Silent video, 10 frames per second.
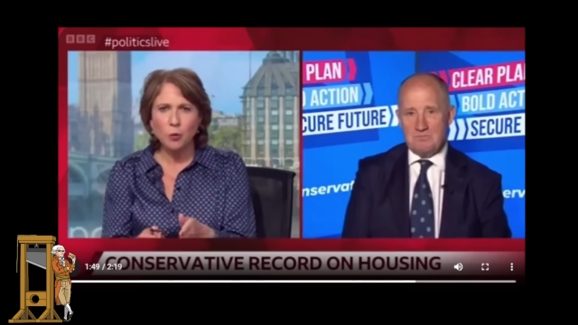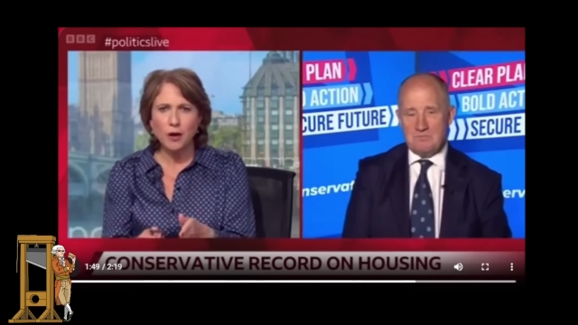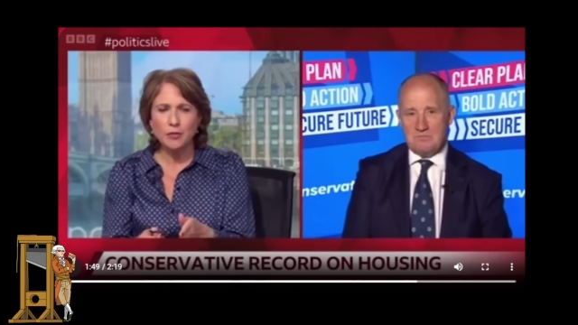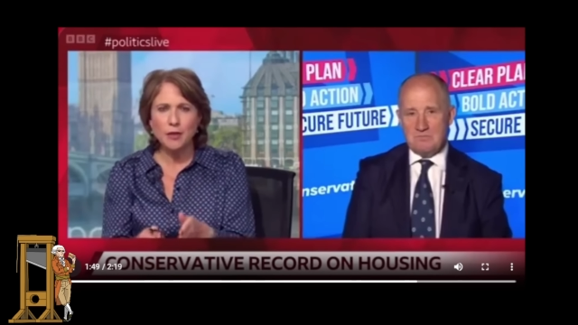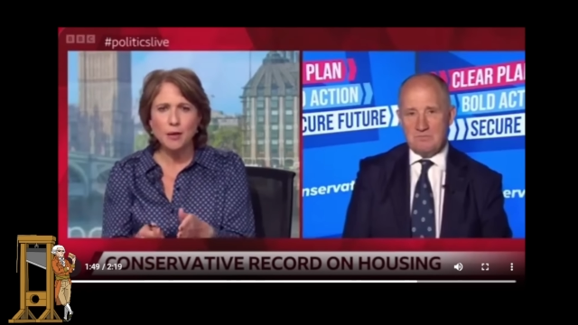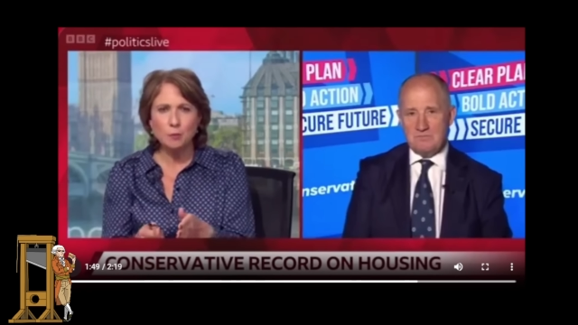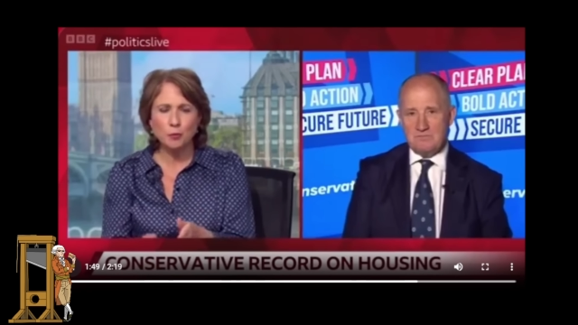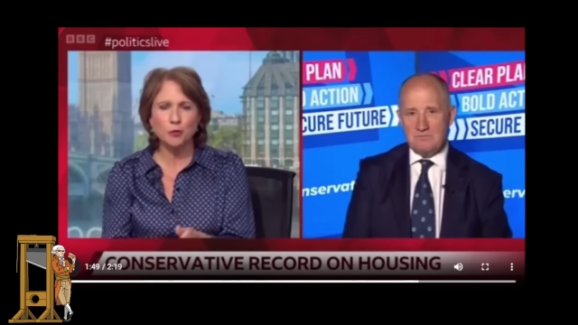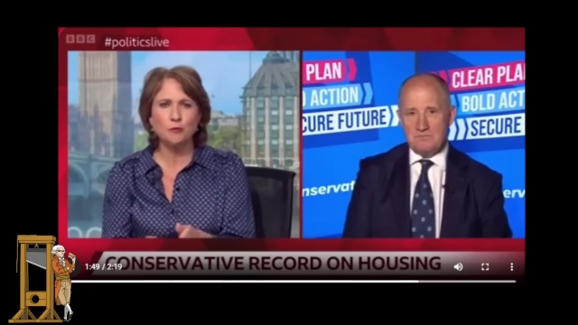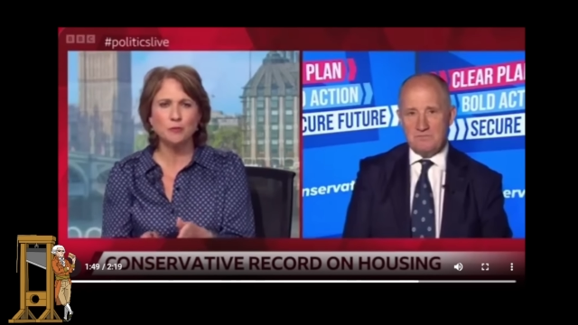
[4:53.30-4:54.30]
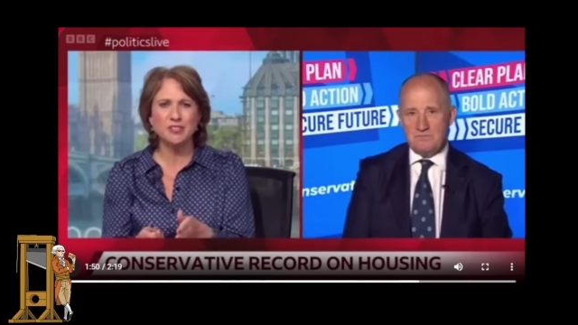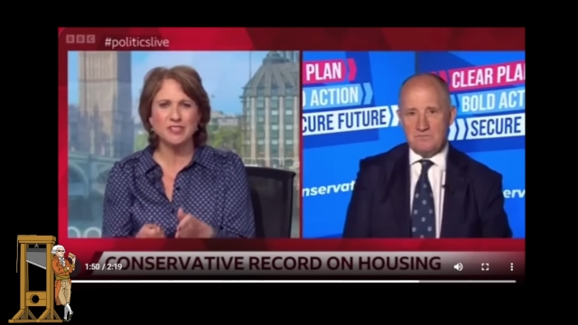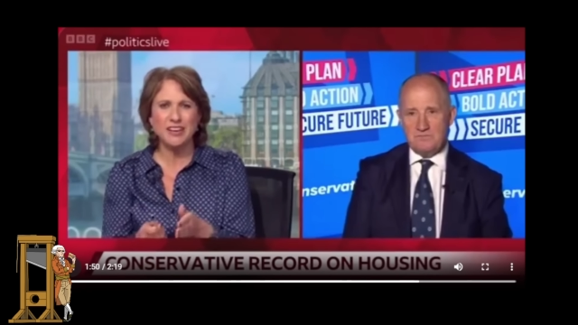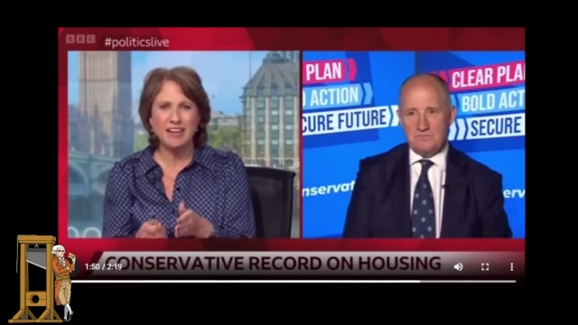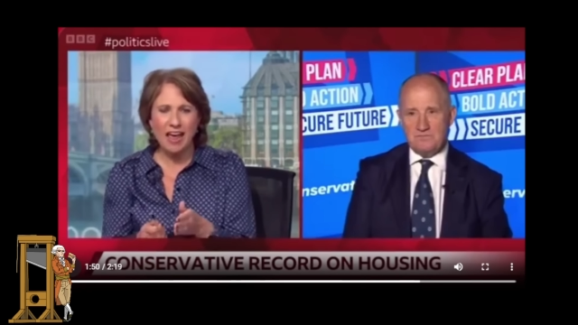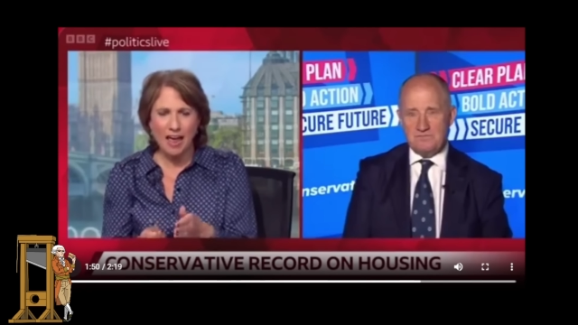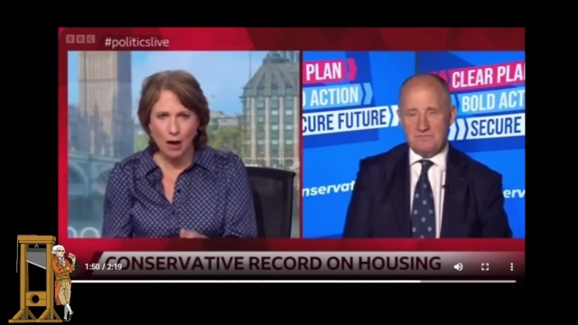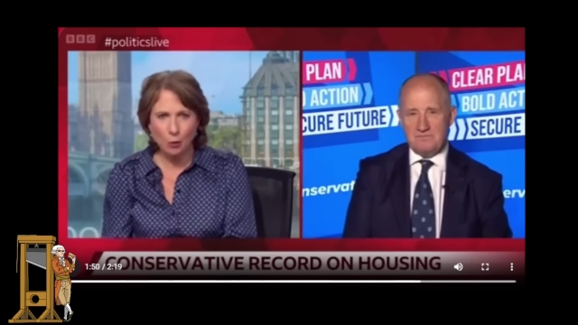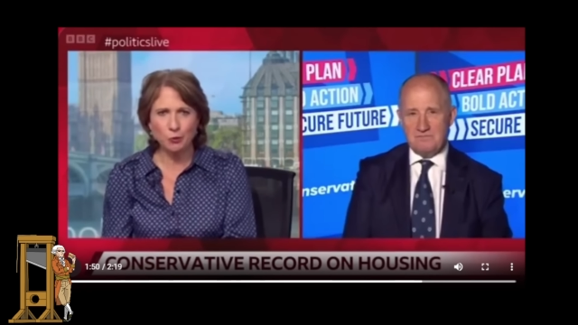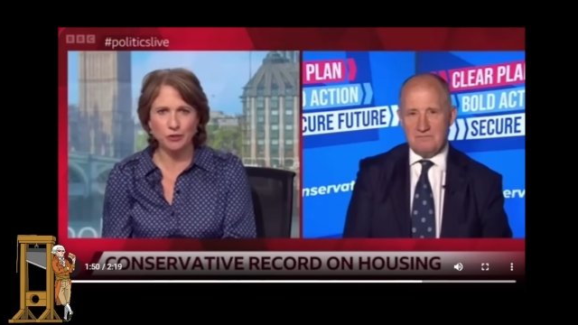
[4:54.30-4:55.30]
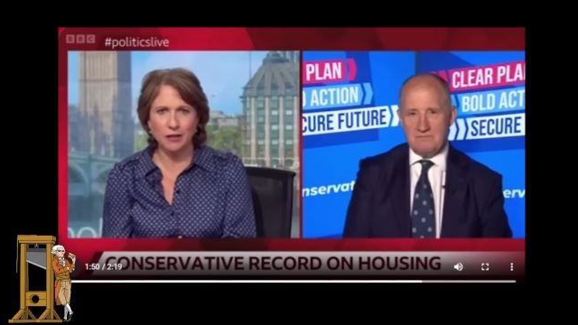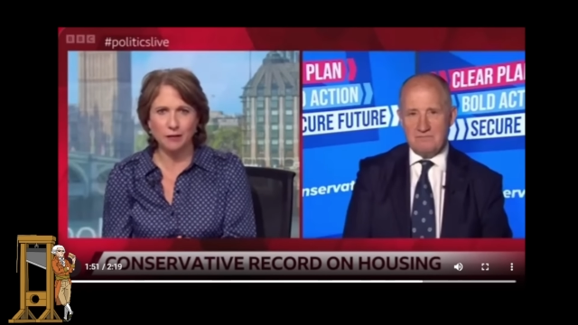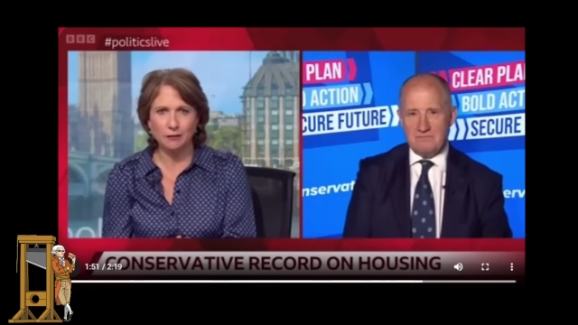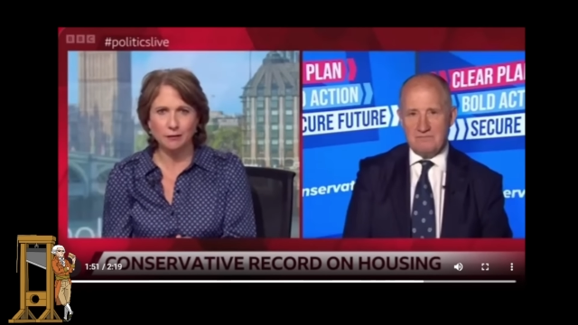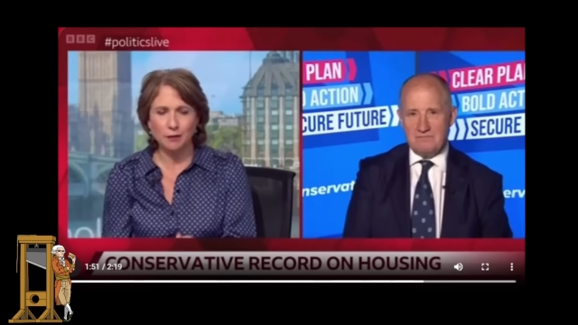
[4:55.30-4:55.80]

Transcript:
Speaker 1: with improvements in housing